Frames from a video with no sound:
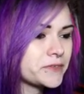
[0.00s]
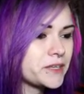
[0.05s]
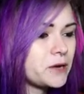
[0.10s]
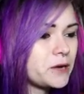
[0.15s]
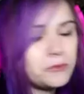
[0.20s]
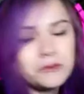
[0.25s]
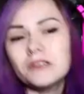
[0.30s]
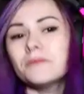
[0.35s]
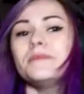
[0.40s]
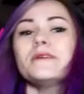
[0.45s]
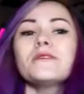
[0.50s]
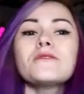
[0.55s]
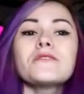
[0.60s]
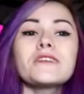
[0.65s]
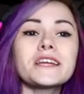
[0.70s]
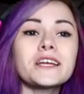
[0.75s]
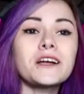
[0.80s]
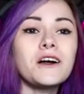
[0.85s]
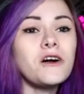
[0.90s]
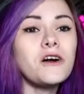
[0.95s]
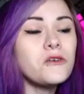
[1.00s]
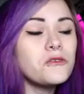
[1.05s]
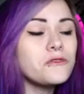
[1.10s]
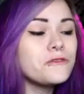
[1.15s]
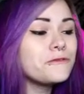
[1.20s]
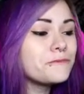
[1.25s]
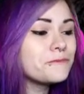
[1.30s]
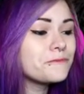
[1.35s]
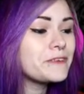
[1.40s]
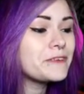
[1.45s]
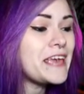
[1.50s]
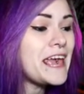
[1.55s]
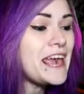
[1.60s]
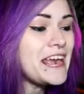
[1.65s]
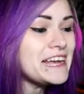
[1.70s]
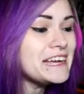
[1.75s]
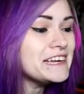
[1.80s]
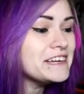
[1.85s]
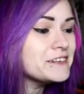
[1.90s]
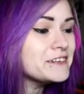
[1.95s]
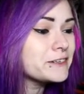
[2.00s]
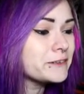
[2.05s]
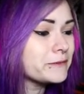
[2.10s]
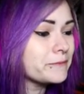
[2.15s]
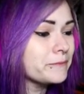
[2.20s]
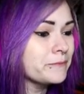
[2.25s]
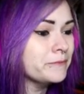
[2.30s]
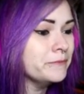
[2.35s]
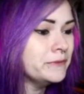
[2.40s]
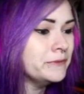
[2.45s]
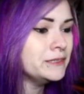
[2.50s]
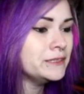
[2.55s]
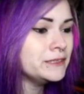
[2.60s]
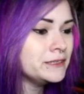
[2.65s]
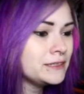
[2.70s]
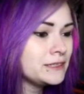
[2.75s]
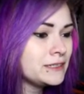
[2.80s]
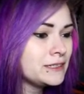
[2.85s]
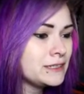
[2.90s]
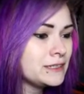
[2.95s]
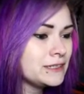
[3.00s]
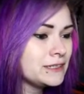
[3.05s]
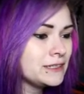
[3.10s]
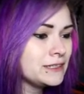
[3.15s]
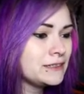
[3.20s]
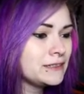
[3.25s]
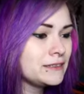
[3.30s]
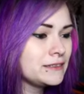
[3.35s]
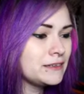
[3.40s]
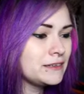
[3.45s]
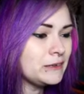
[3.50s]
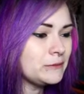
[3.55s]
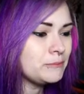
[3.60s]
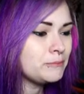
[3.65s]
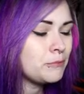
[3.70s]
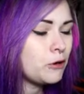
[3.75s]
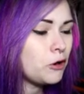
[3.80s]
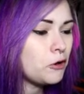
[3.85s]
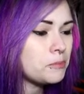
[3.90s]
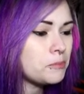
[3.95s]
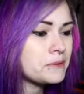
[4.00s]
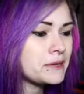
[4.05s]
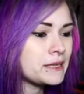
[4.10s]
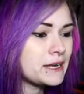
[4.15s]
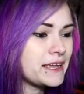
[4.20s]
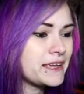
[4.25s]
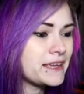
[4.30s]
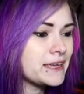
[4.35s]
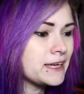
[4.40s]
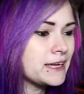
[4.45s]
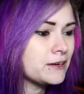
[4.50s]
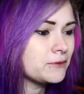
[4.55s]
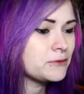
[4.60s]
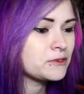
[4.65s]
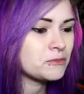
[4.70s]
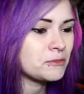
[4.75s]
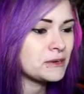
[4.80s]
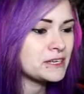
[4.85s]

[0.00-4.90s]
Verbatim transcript: I want to build, like, a whole kingdom. And populate it with